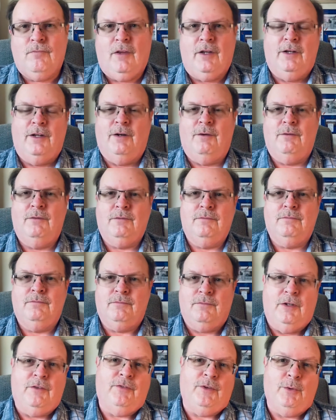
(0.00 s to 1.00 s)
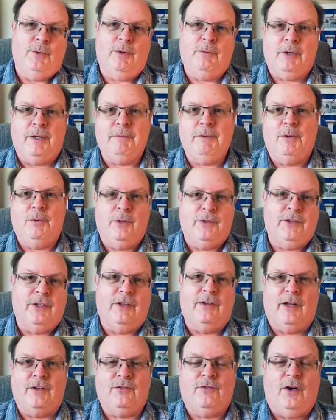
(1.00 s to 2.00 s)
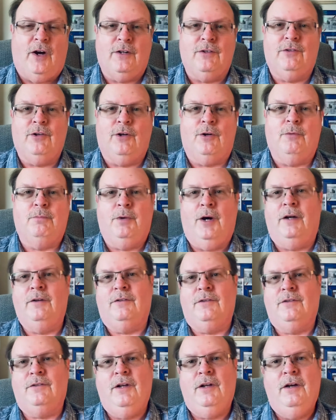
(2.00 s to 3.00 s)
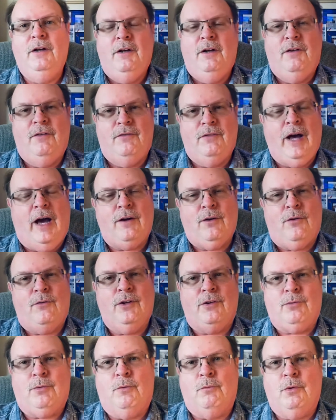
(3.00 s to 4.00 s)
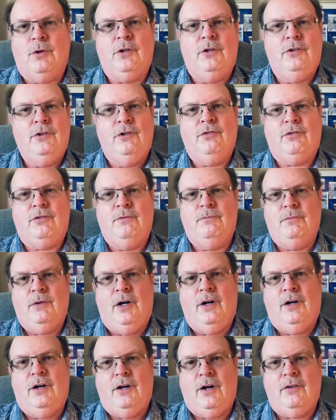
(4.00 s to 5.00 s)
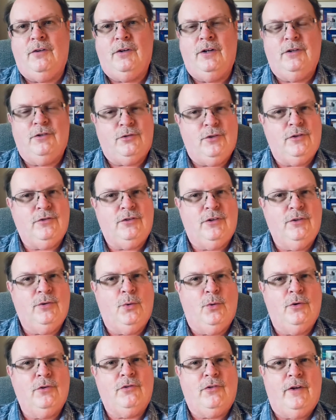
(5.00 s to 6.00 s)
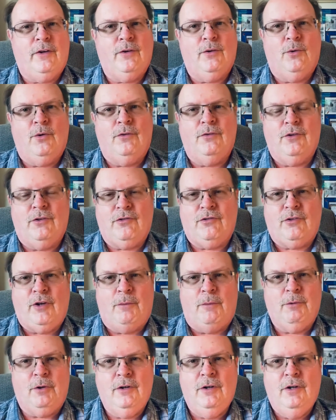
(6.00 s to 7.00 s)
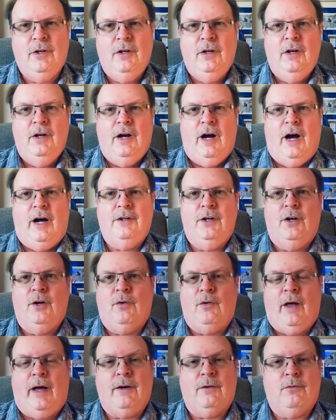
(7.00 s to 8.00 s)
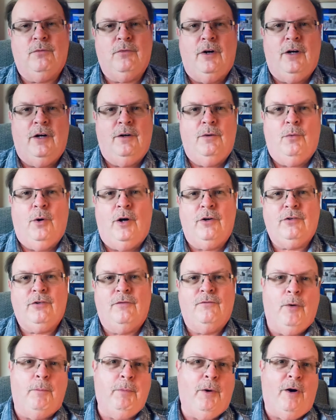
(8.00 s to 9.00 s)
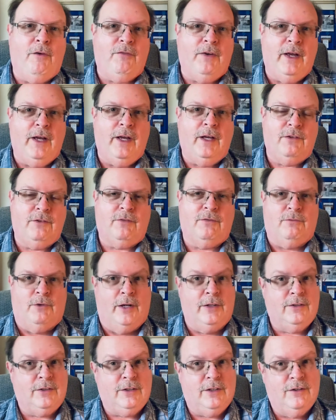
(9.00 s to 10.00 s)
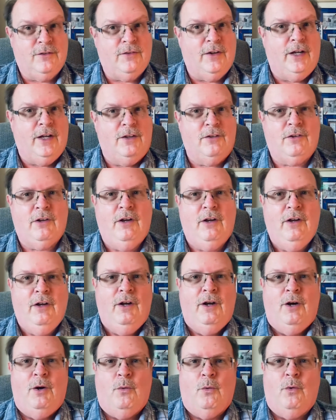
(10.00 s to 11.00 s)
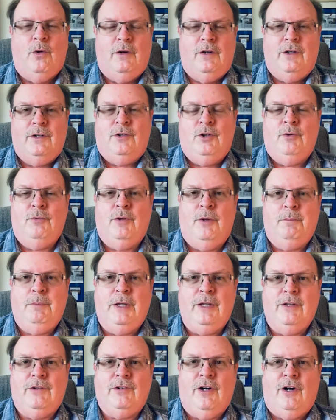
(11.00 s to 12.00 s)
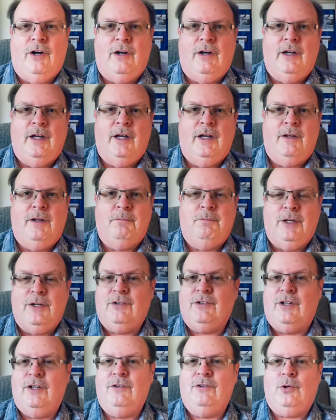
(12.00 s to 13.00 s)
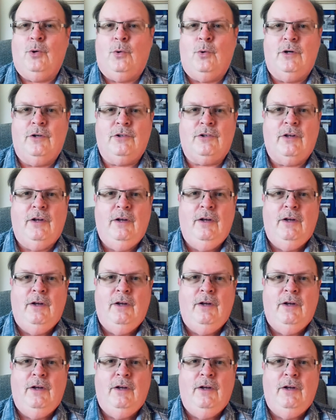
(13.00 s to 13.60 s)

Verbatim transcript: You know, if you want to bring me with you, that's fine too. But not on this one. We're going to do some uh, other interesting tours later on this summer. I know a lot of uh, Washington football fans, Redskins fans, want to do the pizza and pigskin tours.